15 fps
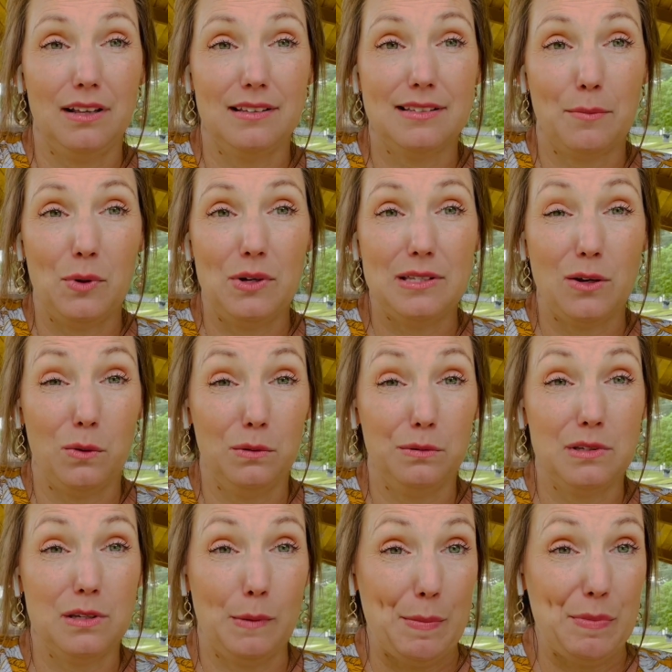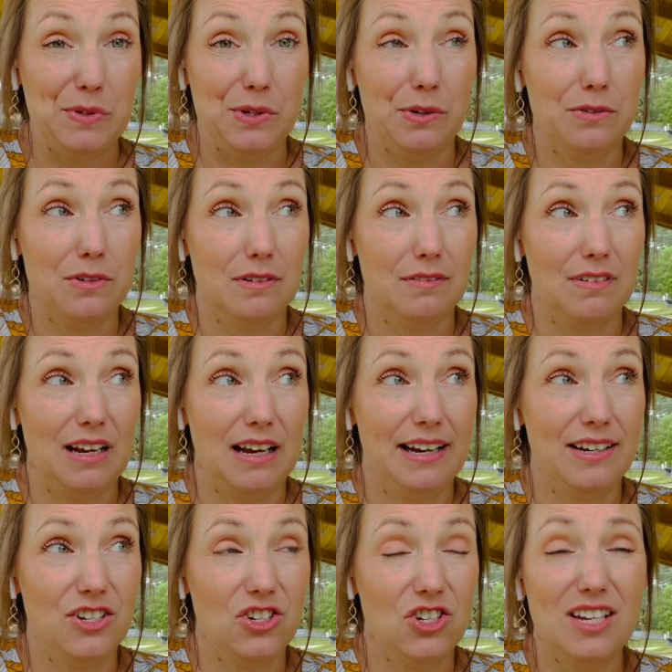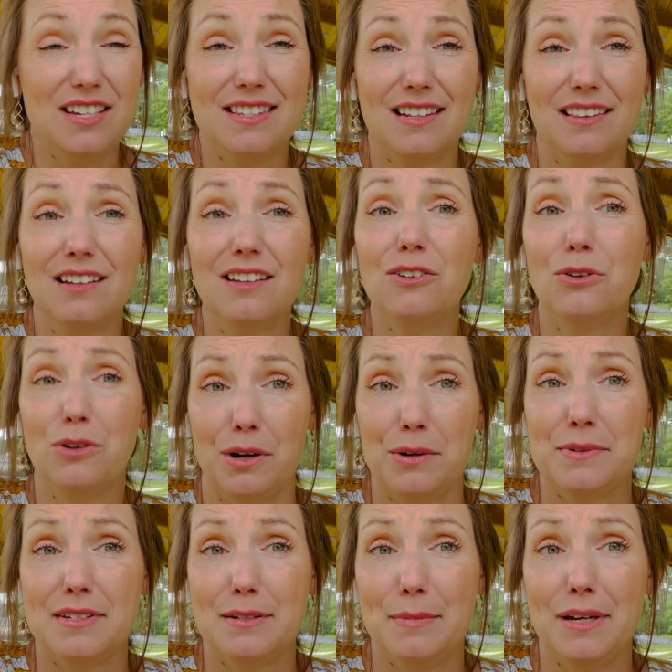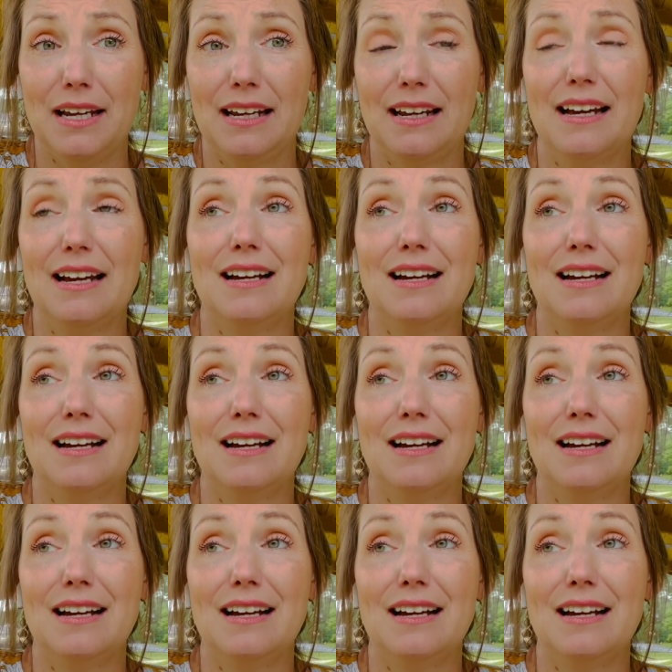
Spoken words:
someone's old swimsuit. It's just a little gross to me.